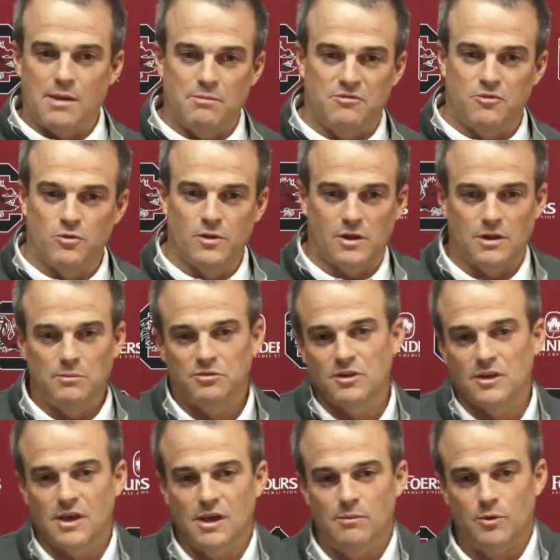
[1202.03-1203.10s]
night before the
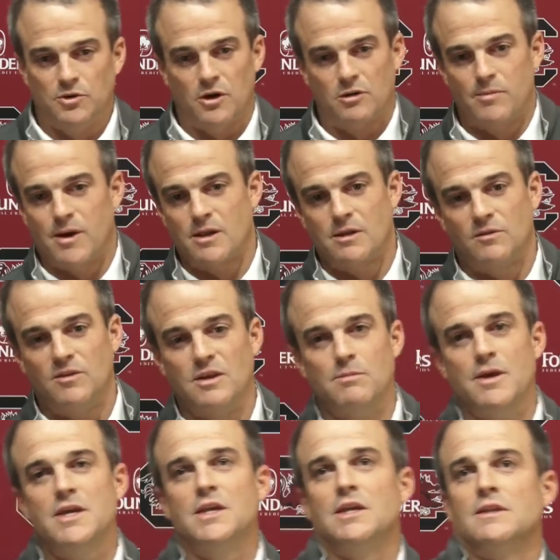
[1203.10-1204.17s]
Clemson game, we talked about it in the
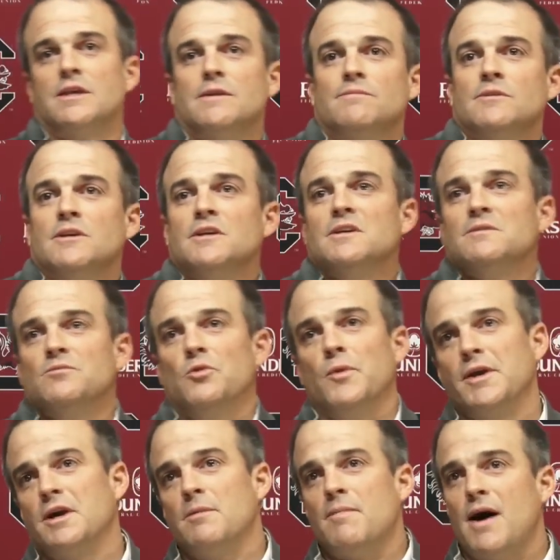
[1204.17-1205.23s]
team meeting, that when
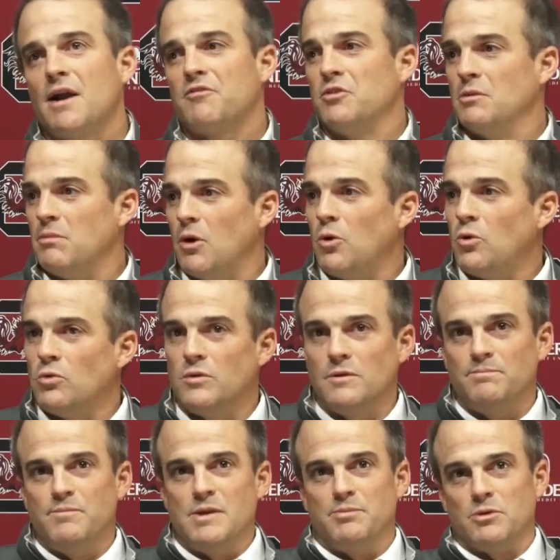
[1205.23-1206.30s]
we come back for the bowl,
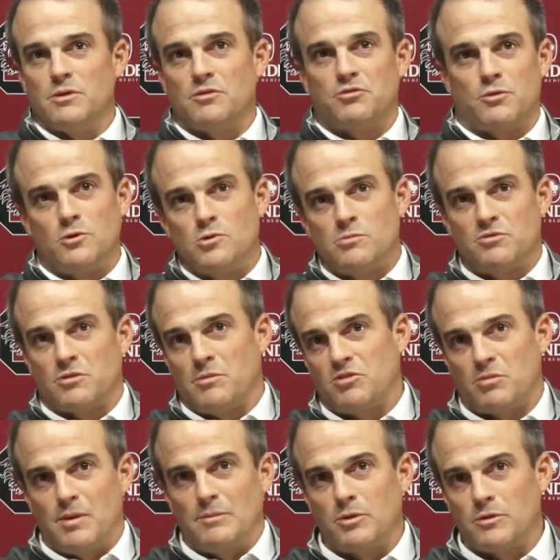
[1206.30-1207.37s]
the people in this room, there's going to
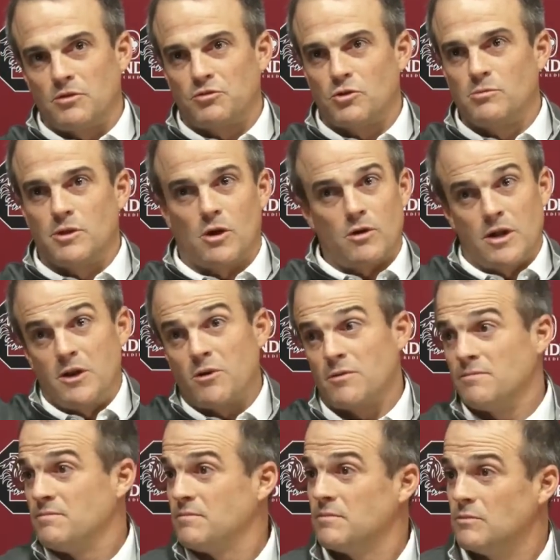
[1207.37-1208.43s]
be some people in this room that aren't
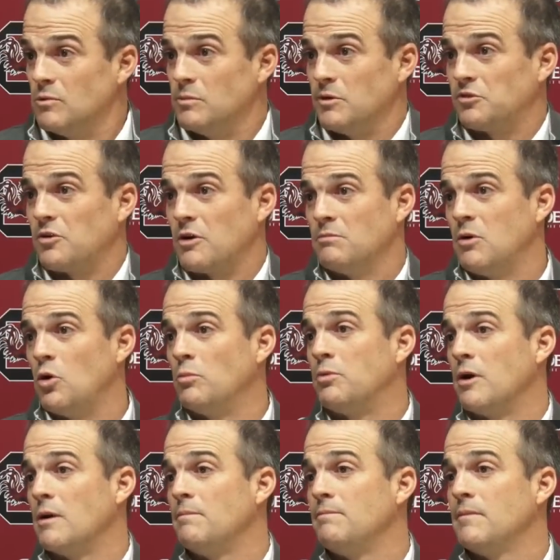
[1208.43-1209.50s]
here when we start bowl
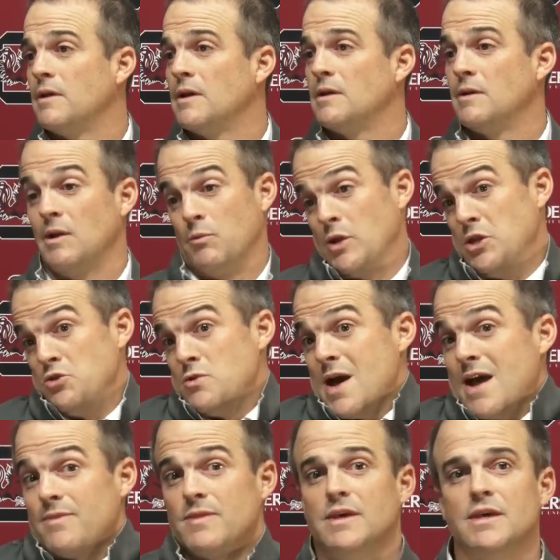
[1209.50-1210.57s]
prep. And we knew
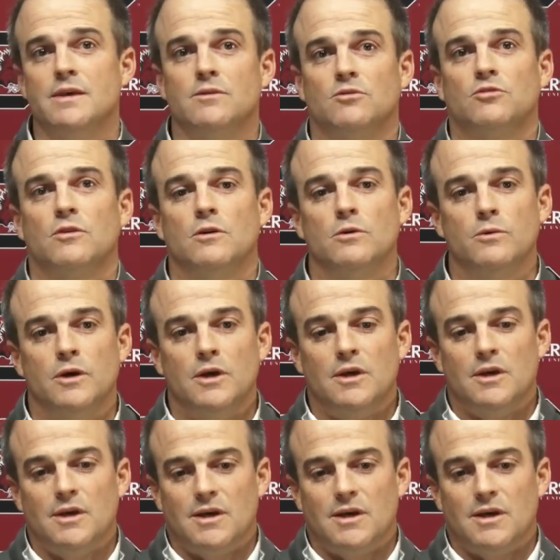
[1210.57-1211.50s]
that then. So